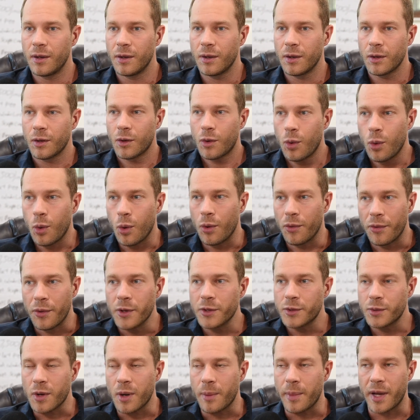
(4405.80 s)
Cool. Those
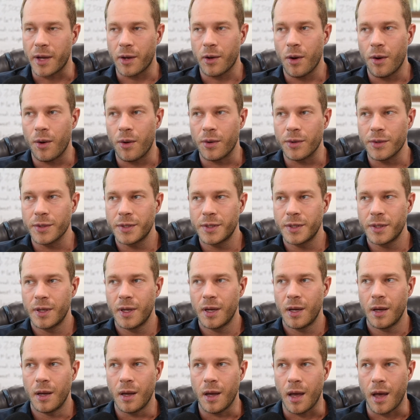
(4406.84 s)
were all my goals.
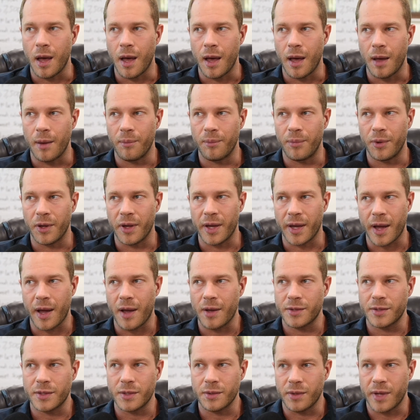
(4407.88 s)
Um, but like I
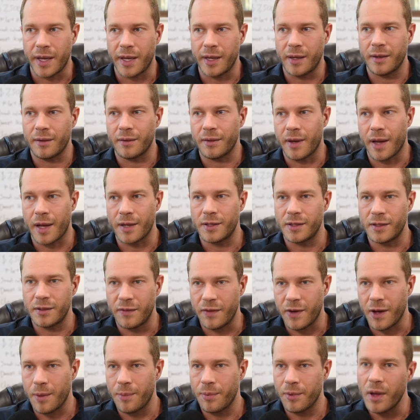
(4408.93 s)
also like got to
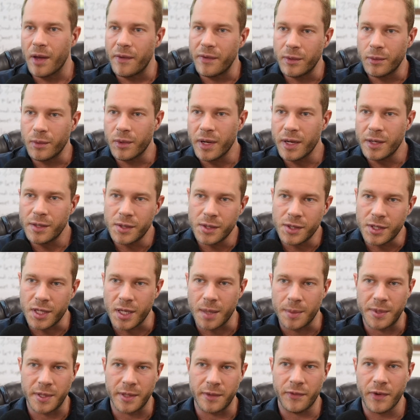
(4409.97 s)
develop loving
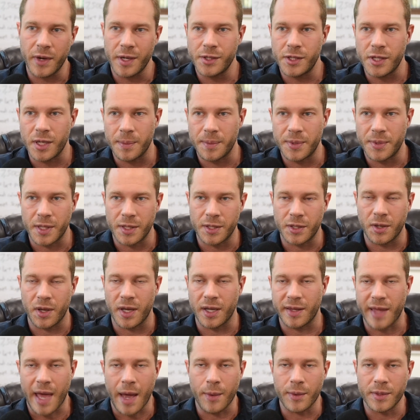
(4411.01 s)
relationships and friendships. And so
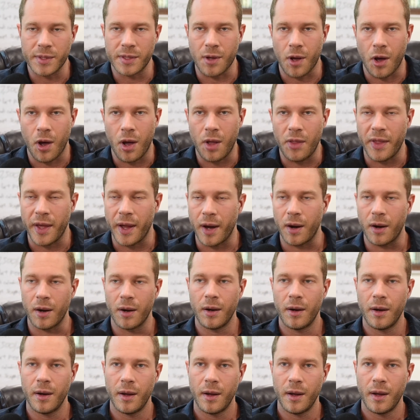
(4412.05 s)
like that was on there.
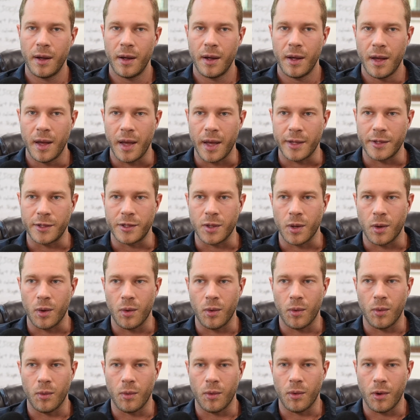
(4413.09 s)
And
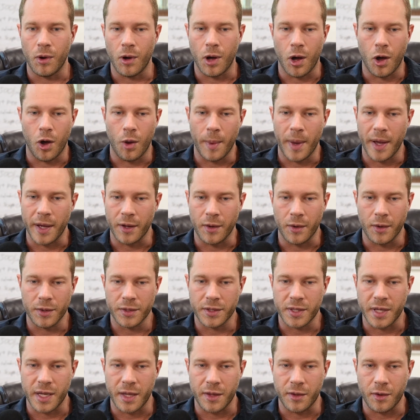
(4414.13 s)
so all my goals
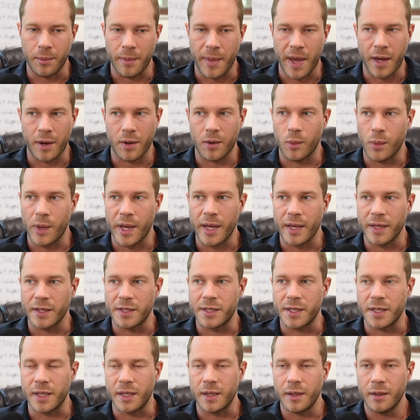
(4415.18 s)
I either met or way
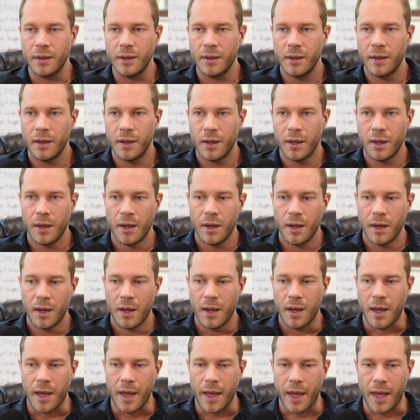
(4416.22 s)
exceeded.
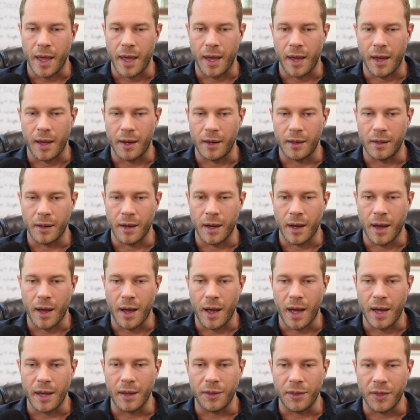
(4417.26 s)
And
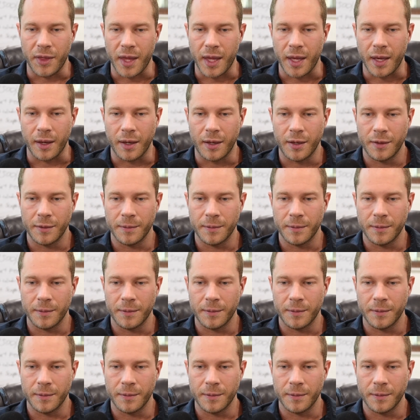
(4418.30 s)
I think